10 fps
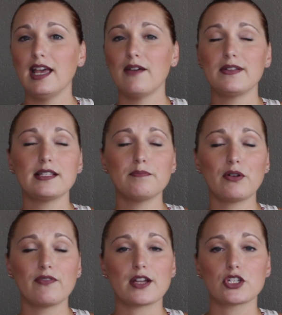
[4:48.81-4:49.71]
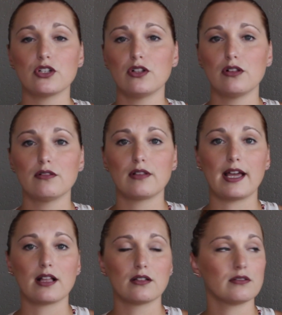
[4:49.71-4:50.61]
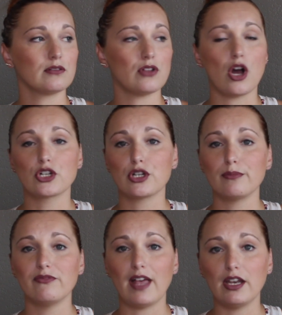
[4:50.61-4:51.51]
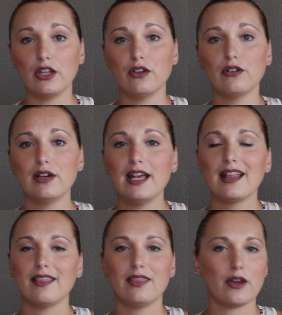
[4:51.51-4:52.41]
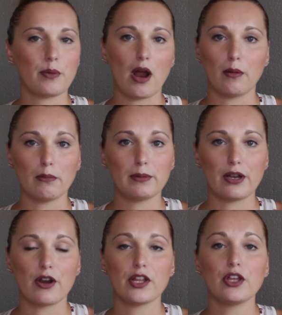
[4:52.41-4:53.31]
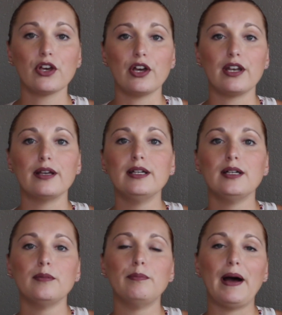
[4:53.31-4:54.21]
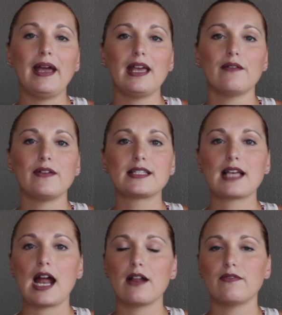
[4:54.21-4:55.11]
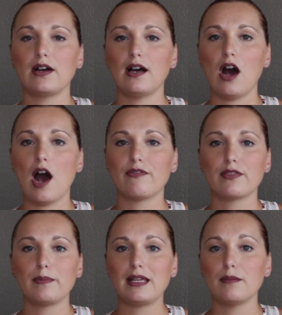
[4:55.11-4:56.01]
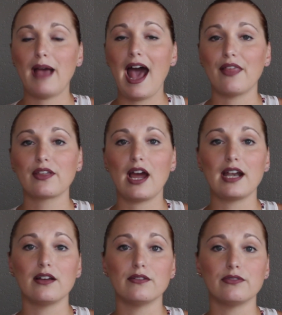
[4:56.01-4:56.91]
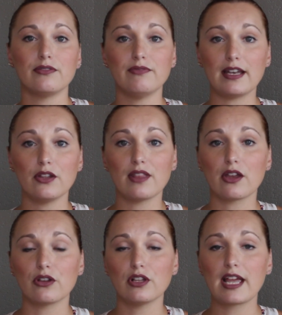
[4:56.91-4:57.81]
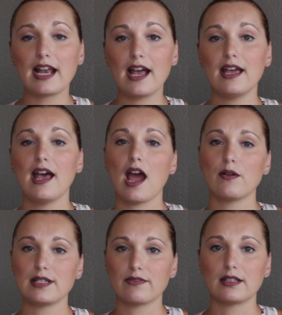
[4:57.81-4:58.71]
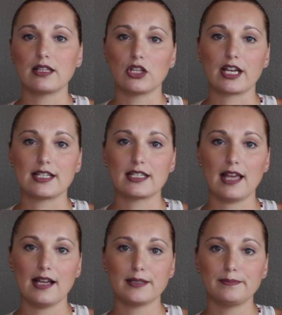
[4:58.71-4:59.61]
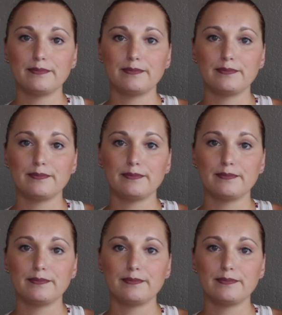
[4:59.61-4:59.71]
If it's a professional, like long-term venue, they're probably already good. But if it's kind of a off the beaten path kind of venue that you're looking at, I would definitely look into that.